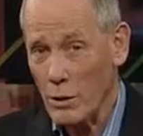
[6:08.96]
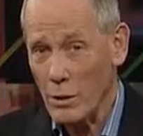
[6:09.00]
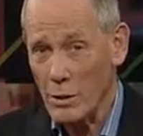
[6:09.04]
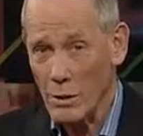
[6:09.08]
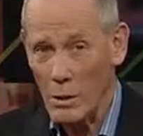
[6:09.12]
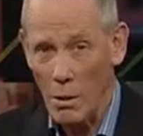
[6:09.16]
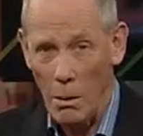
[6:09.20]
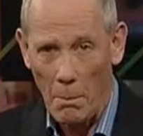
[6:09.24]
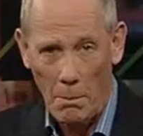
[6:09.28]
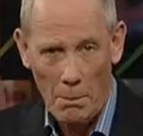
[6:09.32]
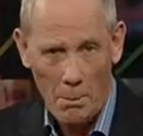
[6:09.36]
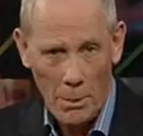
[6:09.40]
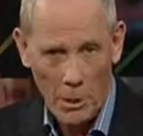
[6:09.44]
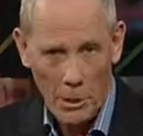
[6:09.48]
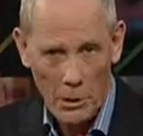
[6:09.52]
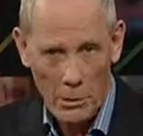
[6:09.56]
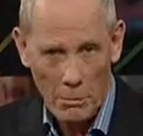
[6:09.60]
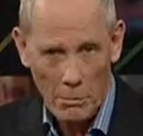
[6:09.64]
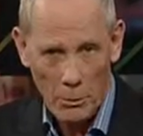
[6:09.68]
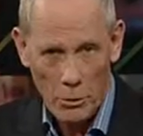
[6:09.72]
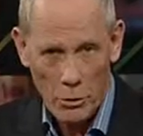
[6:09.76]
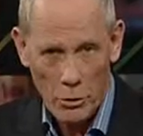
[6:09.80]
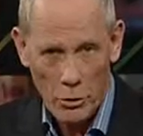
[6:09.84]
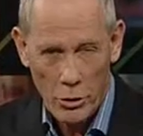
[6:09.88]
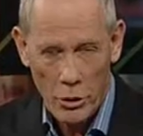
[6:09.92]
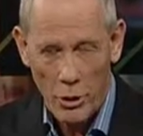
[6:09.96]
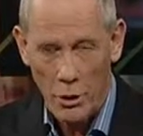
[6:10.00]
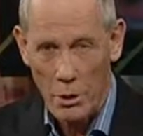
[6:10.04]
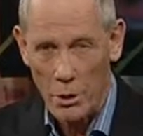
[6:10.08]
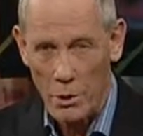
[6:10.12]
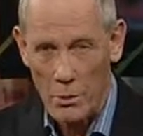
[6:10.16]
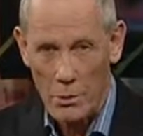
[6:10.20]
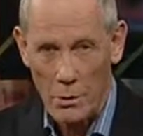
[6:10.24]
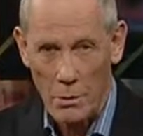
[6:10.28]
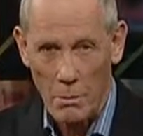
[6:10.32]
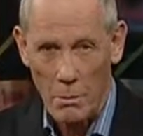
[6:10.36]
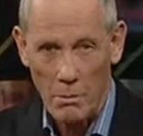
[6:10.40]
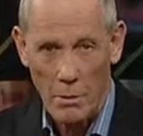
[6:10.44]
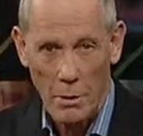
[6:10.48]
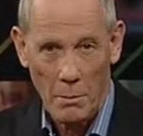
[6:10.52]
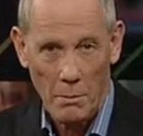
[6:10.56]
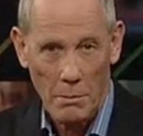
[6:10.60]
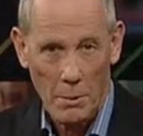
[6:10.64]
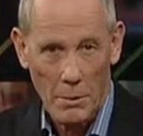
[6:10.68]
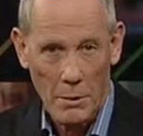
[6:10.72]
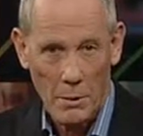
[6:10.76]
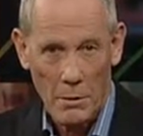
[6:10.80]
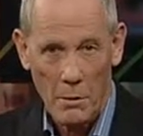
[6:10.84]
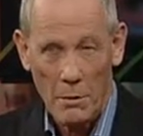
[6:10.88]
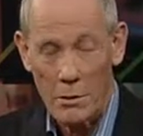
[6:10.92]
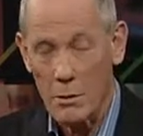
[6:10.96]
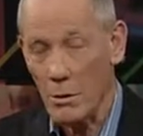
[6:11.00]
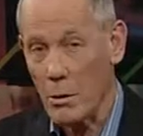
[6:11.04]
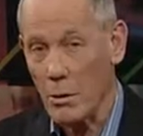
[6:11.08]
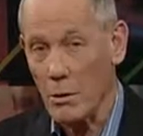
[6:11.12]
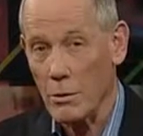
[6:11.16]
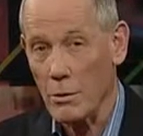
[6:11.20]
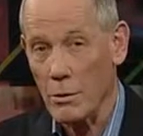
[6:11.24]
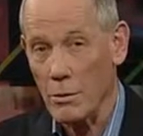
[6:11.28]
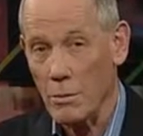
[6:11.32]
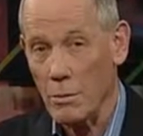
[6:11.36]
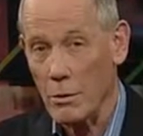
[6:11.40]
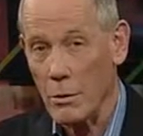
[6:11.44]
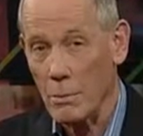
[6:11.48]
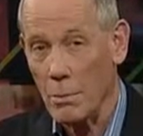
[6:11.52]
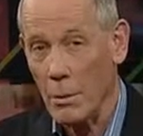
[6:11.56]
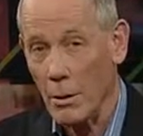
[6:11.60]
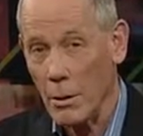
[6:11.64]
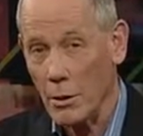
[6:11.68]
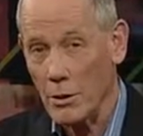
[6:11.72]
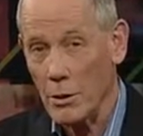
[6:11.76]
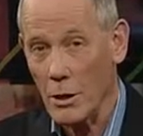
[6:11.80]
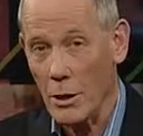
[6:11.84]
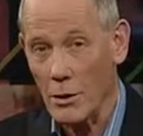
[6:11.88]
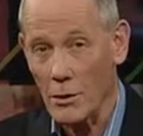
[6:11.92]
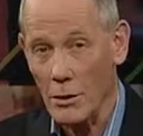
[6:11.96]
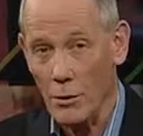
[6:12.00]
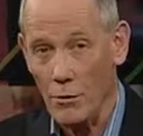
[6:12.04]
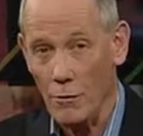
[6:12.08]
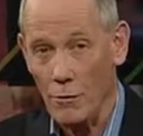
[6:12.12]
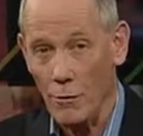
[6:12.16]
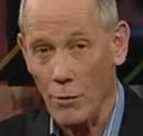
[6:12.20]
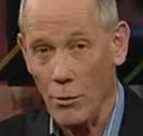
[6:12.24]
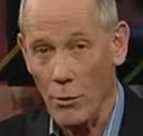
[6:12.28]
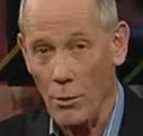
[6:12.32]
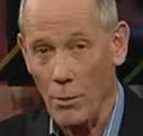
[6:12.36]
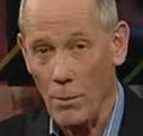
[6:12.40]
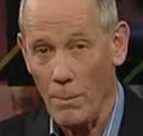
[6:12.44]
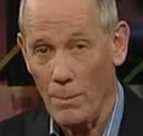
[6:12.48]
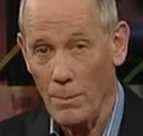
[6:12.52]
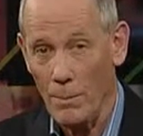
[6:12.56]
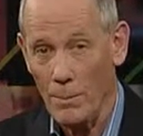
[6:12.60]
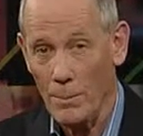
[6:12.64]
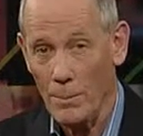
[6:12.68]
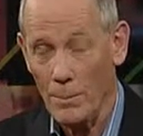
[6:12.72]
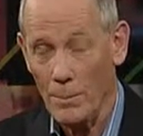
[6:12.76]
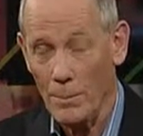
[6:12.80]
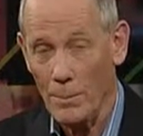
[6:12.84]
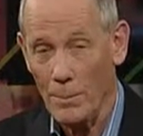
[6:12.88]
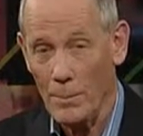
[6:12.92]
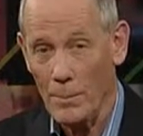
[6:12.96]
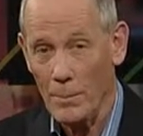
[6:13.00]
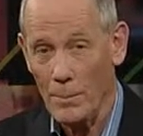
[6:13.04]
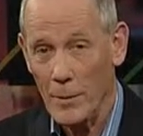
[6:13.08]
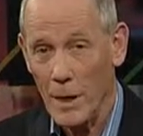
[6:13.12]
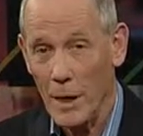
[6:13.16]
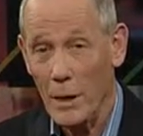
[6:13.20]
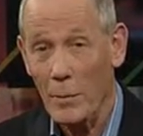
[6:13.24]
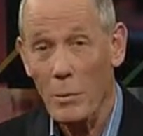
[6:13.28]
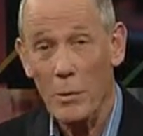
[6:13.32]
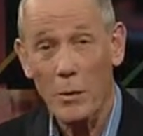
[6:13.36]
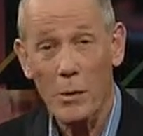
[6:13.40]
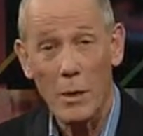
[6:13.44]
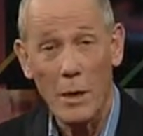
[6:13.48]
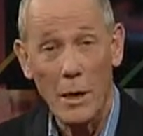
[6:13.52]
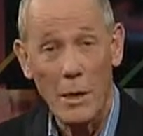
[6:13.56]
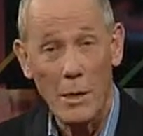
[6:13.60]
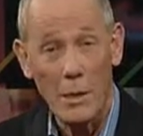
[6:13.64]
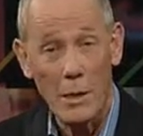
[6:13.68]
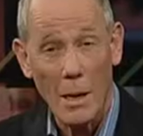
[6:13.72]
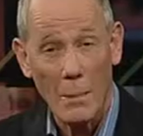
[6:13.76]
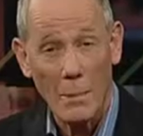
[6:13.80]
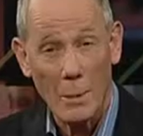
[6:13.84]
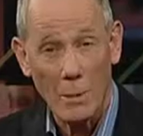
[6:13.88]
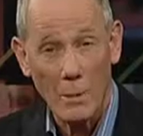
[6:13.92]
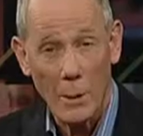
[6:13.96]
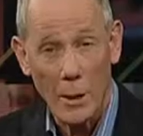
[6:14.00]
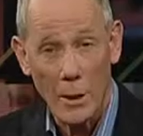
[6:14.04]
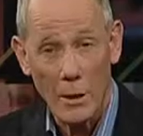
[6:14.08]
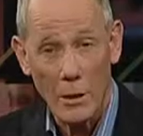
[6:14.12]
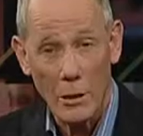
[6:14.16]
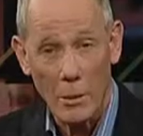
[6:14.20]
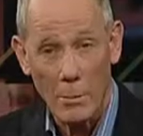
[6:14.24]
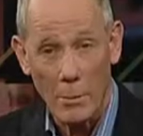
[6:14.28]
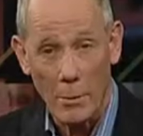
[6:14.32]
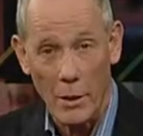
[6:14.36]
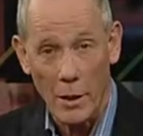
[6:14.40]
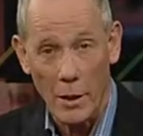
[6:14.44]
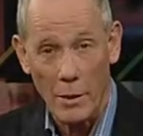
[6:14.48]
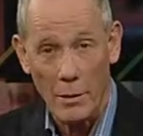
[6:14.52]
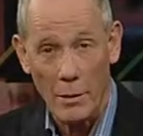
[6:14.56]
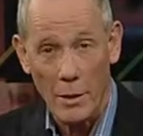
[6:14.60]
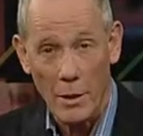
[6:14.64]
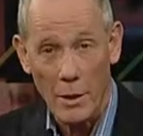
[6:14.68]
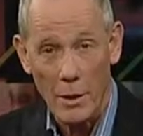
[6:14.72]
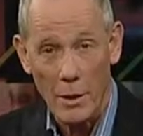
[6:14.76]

this abysmal journalism that Mr. Scott was apologising for? It was a double-page spread